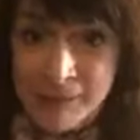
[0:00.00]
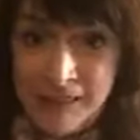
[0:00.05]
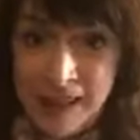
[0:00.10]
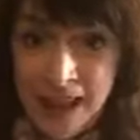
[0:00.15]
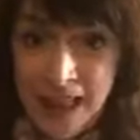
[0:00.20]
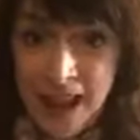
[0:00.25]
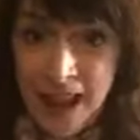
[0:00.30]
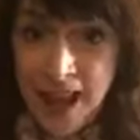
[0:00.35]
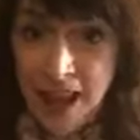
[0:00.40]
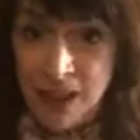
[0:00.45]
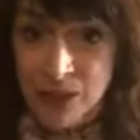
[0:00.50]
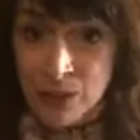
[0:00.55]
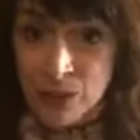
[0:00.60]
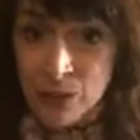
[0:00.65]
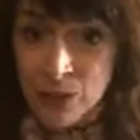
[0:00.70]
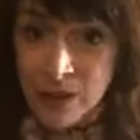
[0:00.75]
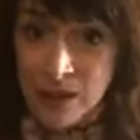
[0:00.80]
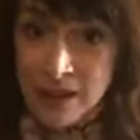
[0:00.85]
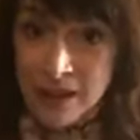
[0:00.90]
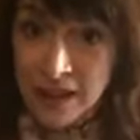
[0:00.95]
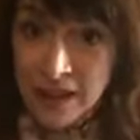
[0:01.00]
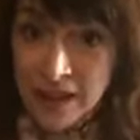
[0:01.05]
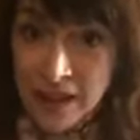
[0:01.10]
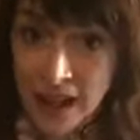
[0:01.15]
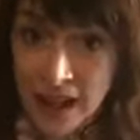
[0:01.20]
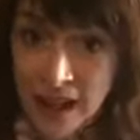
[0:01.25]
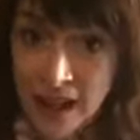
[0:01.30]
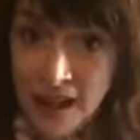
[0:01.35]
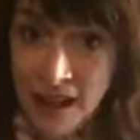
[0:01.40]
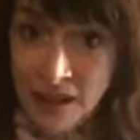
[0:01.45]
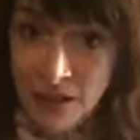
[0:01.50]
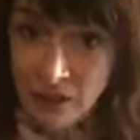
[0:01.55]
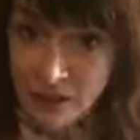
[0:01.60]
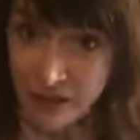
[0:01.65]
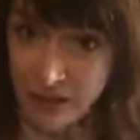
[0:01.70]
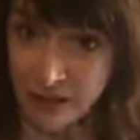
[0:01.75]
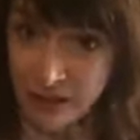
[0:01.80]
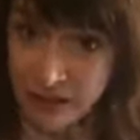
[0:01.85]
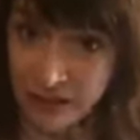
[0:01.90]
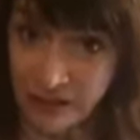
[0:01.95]
say hello.
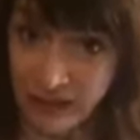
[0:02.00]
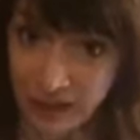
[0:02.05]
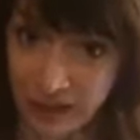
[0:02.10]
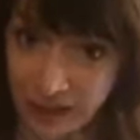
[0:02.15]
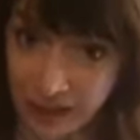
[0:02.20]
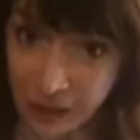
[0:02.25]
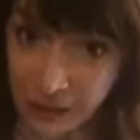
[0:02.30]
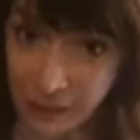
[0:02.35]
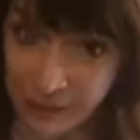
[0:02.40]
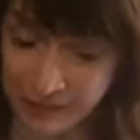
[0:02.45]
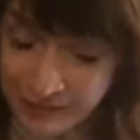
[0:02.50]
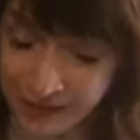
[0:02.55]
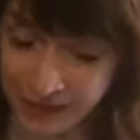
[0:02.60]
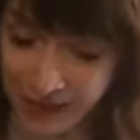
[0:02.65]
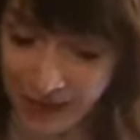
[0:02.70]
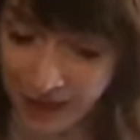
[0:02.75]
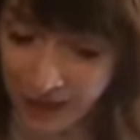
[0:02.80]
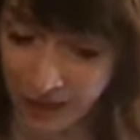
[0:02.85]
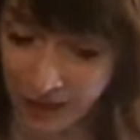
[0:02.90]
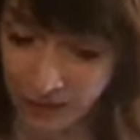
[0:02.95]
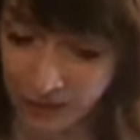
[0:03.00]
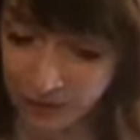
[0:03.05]
Look, come and say hello,